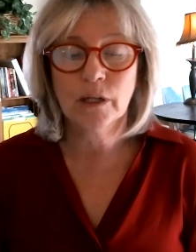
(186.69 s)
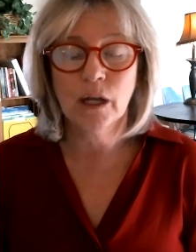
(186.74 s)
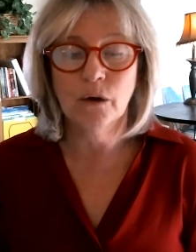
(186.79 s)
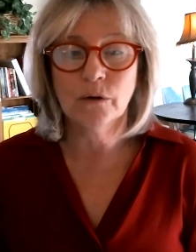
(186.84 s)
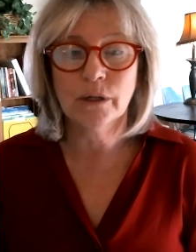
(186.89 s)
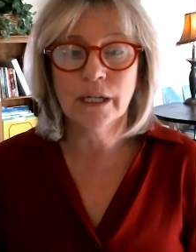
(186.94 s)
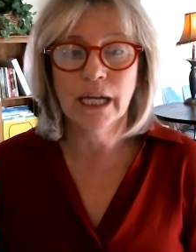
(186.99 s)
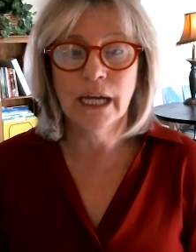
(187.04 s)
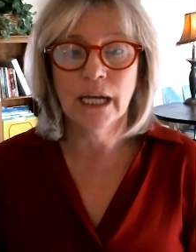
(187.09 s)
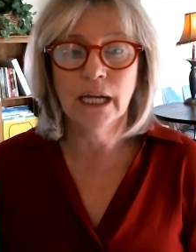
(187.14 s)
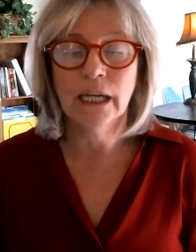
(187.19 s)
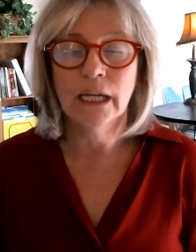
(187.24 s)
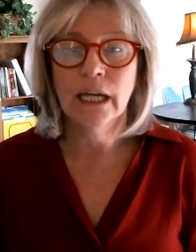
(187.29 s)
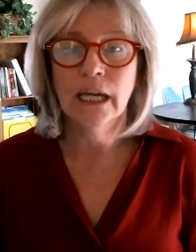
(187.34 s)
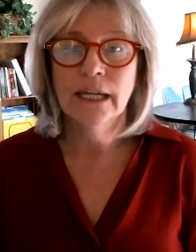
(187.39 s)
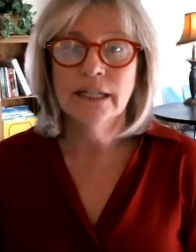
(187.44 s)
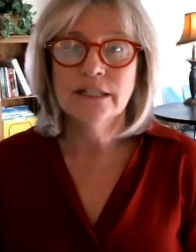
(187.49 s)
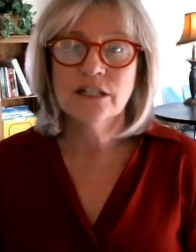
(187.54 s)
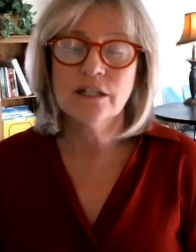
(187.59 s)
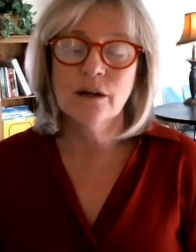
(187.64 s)
Okay,
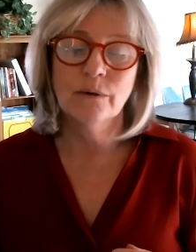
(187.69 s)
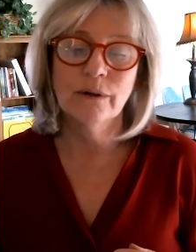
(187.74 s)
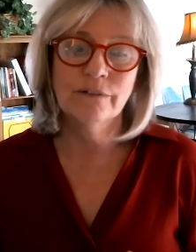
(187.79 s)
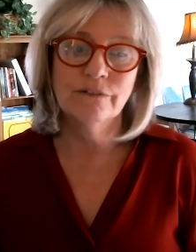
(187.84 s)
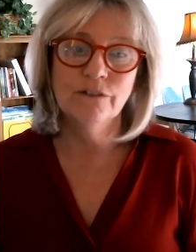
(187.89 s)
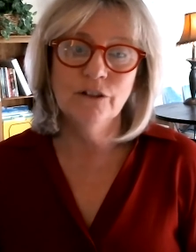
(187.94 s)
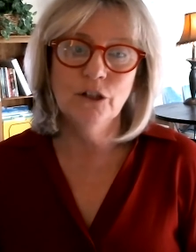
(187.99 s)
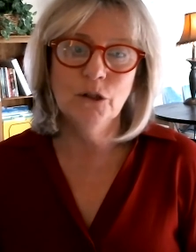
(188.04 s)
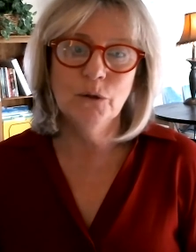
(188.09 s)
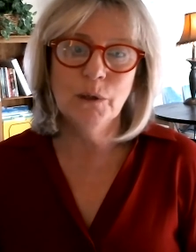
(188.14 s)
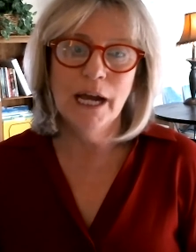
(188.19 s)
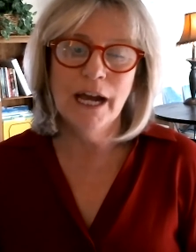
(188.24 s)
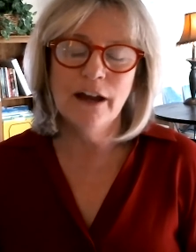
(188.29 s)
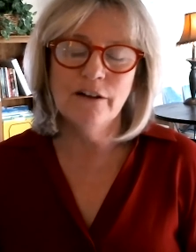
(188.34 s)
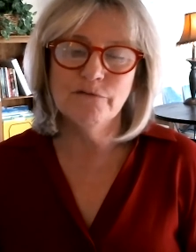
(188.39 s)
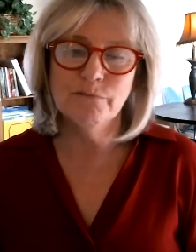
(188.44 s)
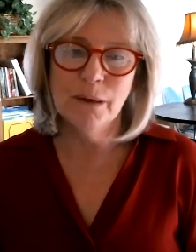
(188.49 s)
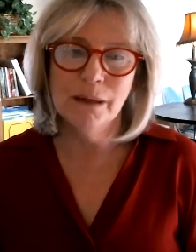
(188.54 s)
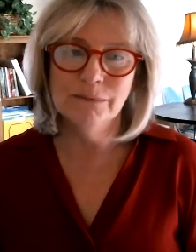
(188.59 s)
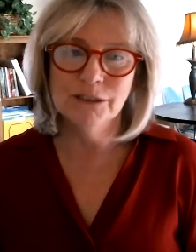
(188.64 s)
so if you
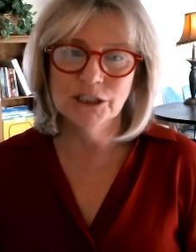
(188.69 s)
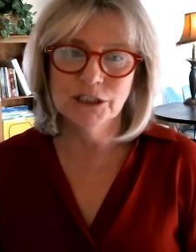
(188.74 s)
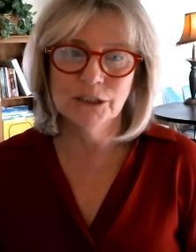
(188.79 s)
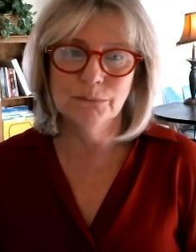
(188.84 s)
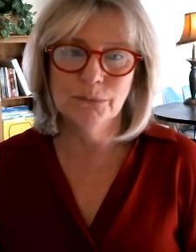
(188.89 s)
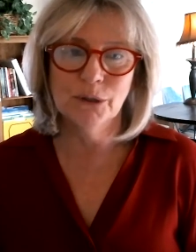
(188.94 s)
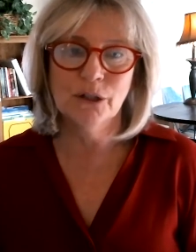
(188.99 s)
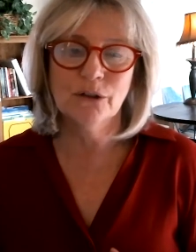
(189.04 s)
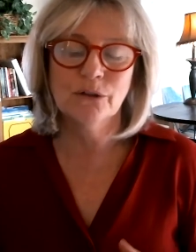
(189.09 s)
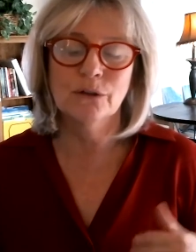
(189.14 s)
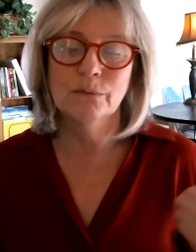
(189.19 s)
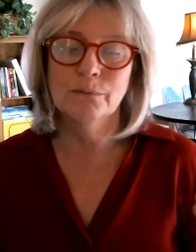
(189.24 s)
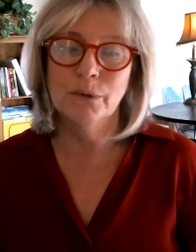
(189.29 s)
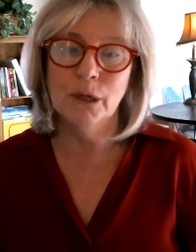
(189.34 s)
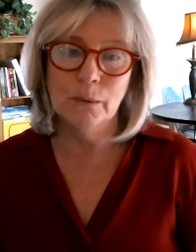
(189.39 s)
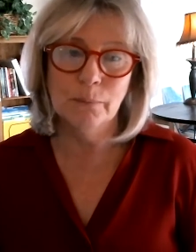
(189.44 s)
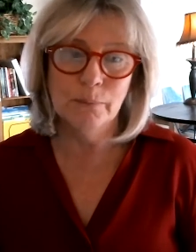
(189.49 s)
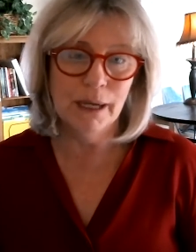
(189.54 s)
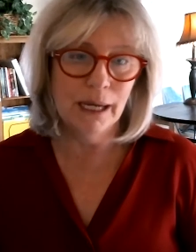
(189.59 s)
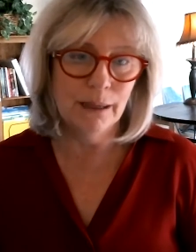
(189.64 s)
have published your book through
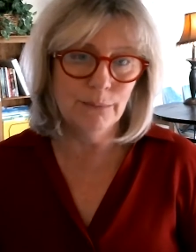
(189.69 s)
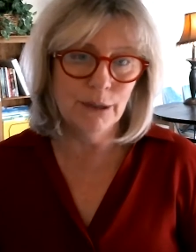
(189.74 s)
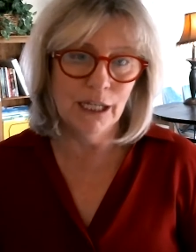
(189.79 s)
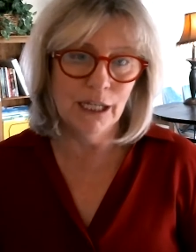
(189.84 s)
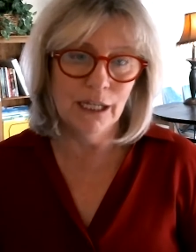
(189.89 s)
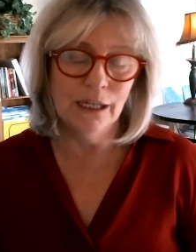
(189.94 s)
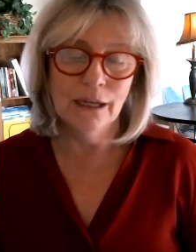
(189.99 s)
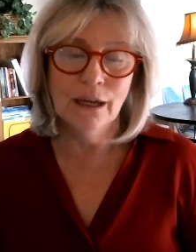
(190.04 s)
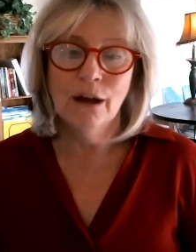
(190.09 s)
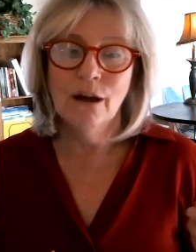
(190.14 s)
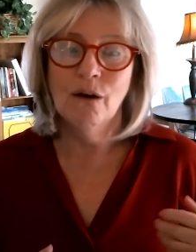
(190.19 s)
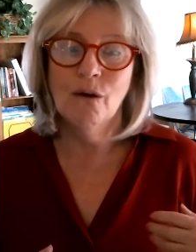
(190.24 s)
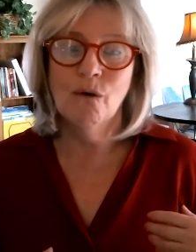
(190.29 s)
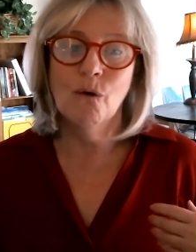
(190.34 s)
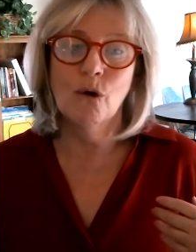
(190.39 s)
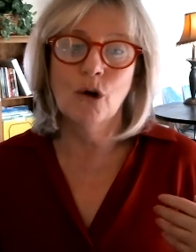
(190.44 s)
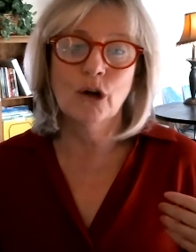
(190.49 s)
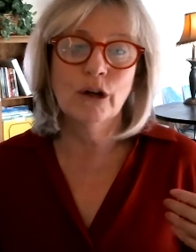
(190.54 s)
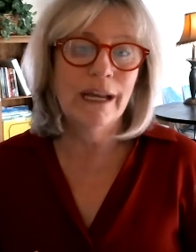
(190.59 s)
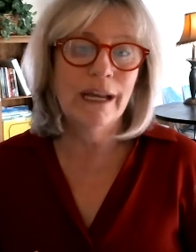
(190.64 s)
Book Baby
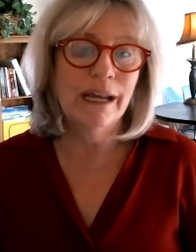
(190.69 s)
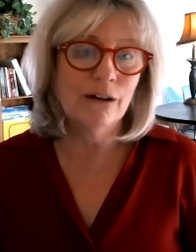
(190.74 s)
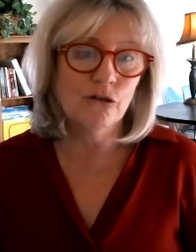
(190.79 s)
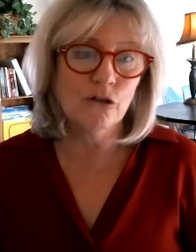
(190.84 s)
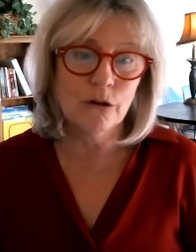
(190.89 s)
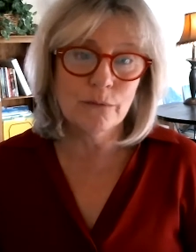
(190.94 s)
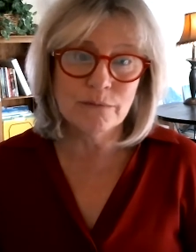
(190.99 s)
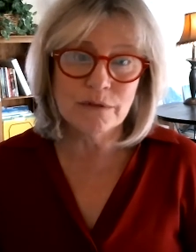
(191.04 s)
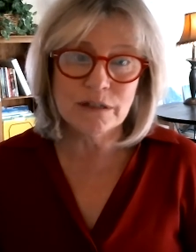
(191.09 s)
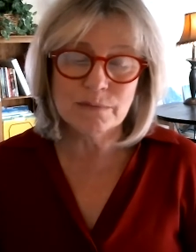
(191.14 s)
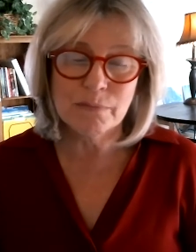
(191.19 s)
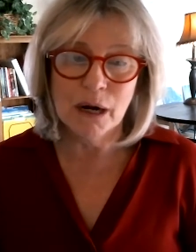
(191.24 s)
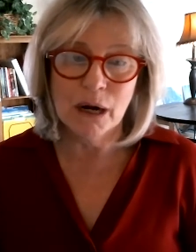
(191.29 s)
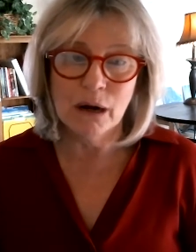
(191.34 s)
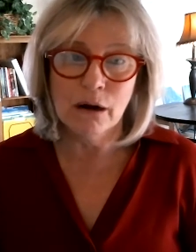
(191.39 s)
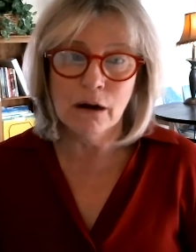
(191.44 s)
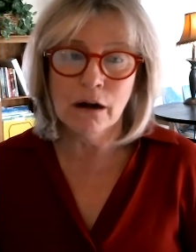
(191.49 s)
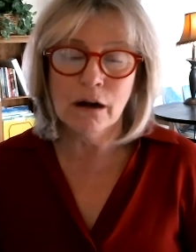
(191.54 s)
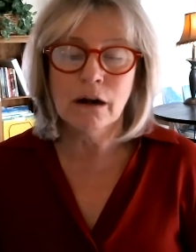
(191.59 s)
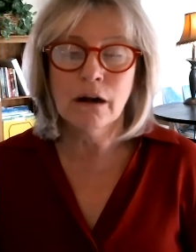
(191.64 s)
or Ingram
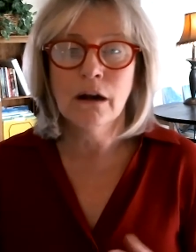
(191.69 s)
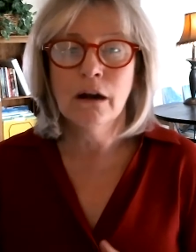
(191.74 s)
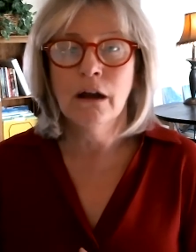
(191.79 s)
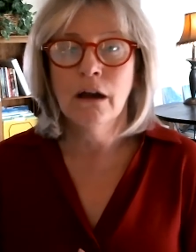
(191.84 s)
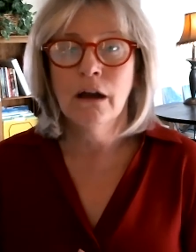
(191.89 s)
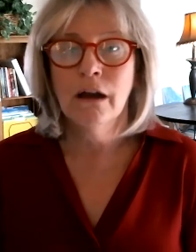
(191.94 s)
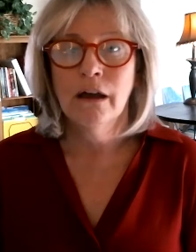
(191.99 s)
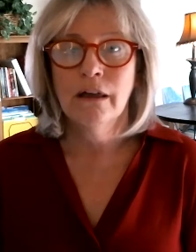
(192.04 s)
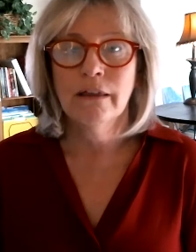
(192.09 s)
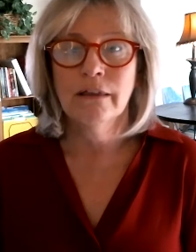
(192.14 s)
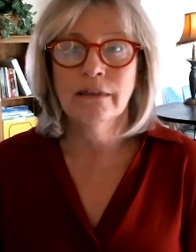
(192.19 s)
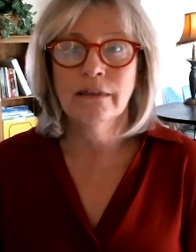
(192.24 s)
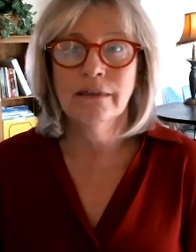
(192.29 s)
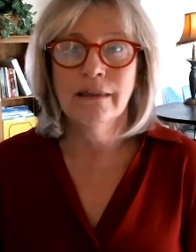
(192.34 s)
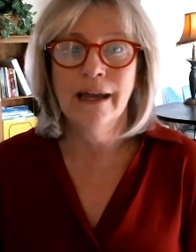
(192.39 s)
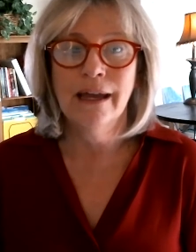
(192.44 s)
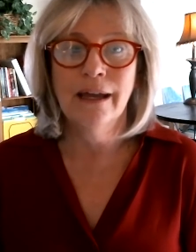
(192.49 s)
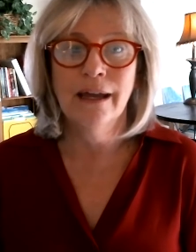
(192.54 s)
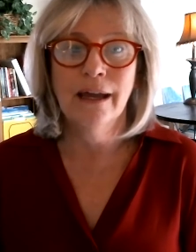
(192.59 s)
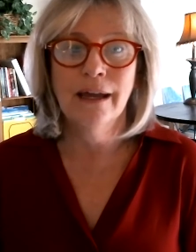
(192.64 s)
Spark,
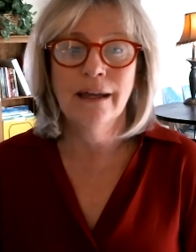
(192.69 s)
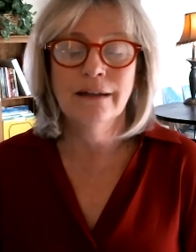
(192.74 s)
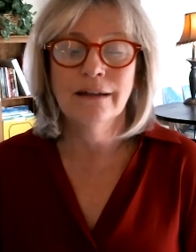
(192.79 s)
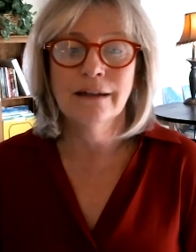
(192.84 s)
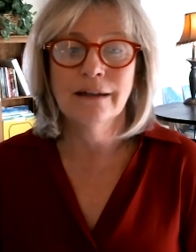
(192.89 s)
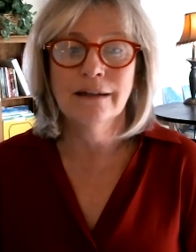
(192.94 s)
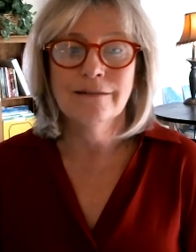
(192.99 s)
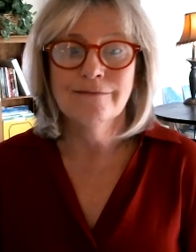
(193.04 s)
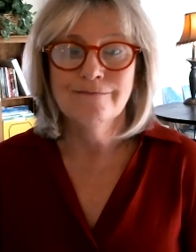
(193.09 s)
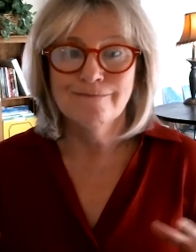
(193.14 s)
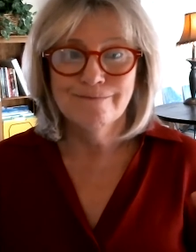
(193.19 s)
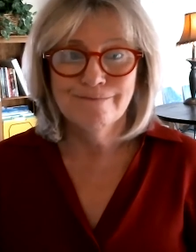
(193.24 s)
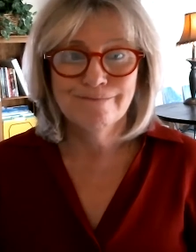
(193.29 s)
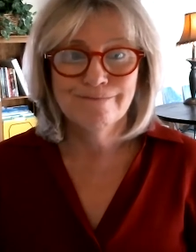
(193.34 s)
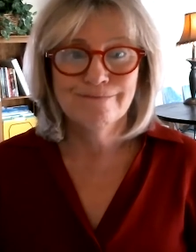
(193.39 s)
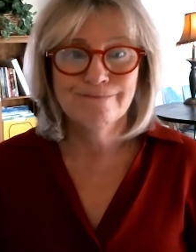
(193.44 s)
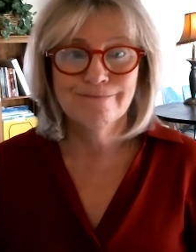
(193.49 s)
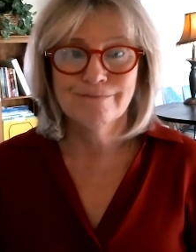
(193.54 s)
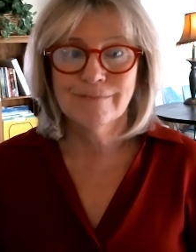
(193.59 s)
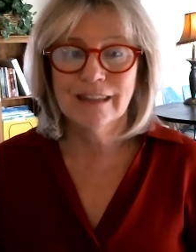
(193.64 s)
then
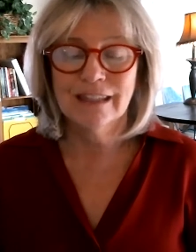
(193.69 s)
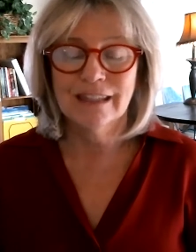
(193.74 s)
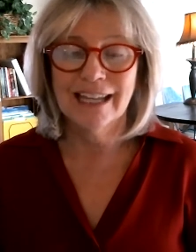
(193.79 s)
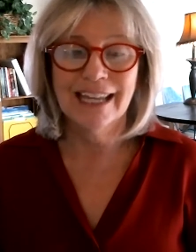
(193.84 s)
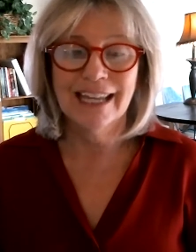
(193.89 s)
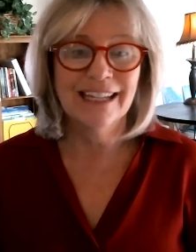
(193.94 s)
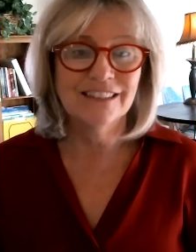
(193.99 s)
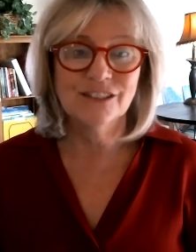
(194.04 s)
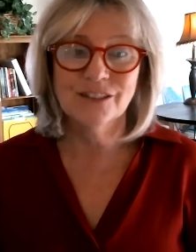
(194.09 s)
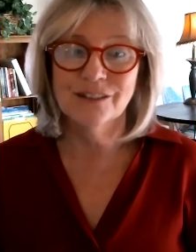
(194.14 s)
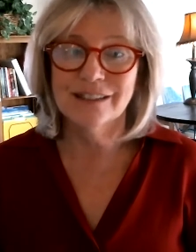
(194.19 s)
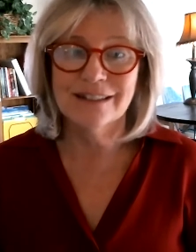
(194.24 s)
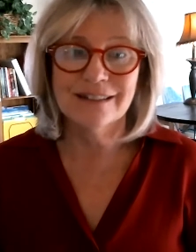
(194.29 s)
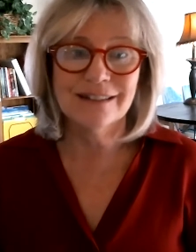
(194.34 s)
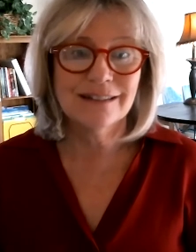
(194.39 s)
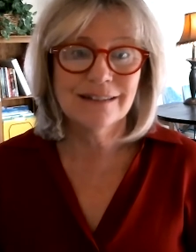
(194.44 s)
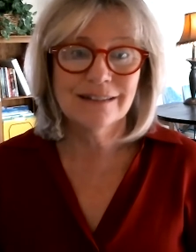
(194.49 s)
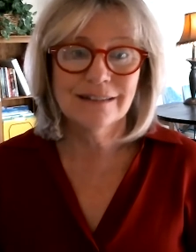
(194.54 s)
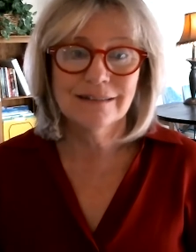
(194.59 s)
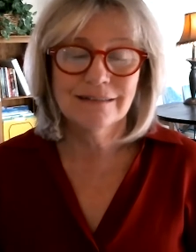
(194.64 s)
you can't do
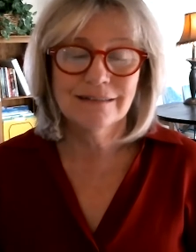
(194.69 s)
this.